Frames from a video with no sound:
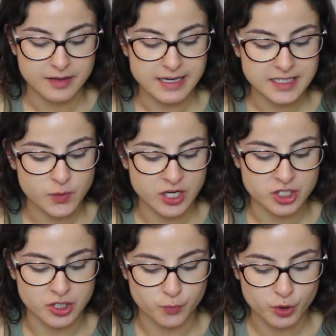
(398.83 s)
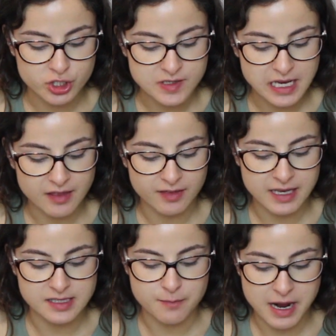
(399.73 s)
The next question, would you say that
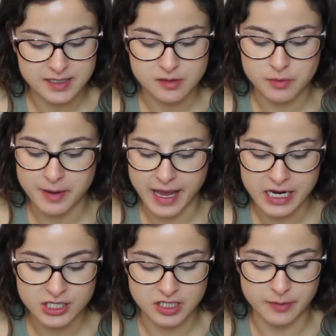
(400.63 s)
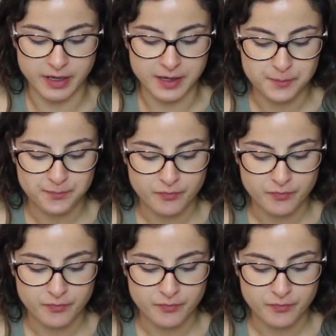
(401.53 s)
there's a maximum age limit